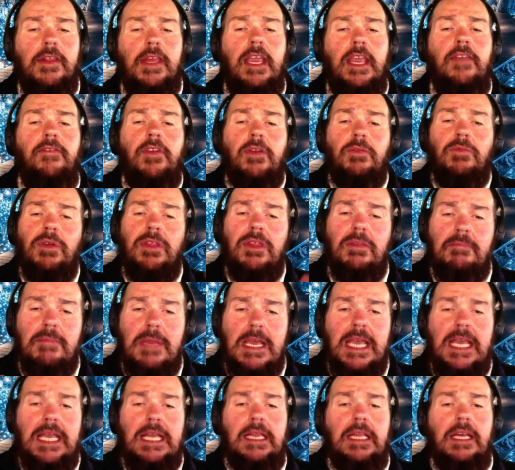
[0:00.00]
Even with
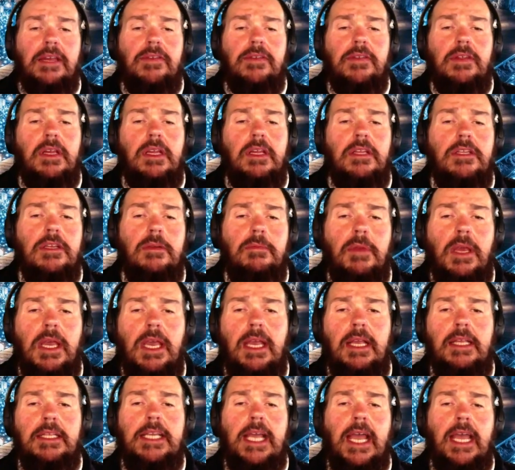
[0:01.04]
me listening to
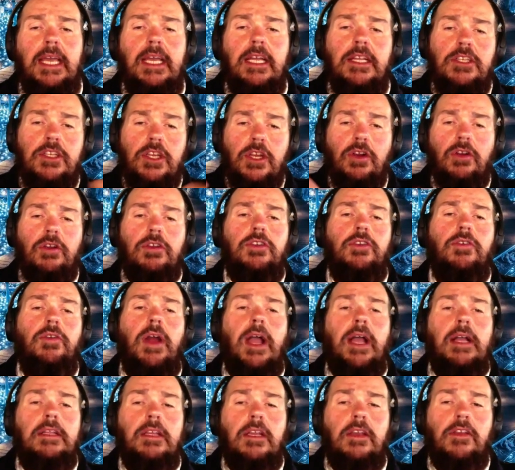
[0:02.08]
me, take it to your
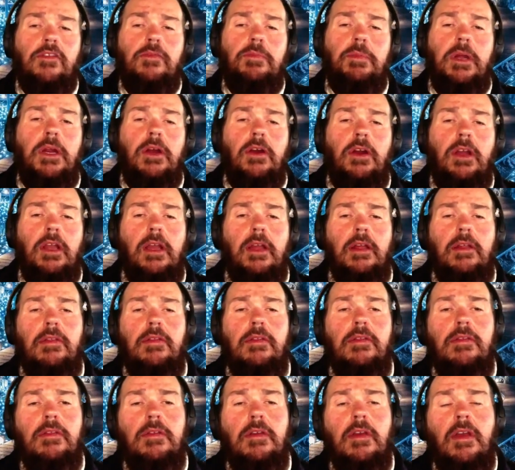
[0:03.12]
direct
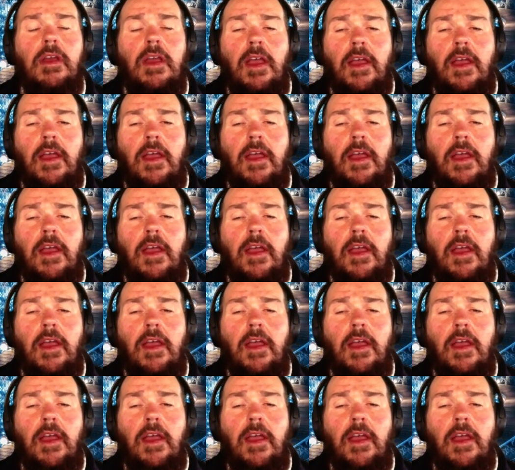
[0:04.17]
experience.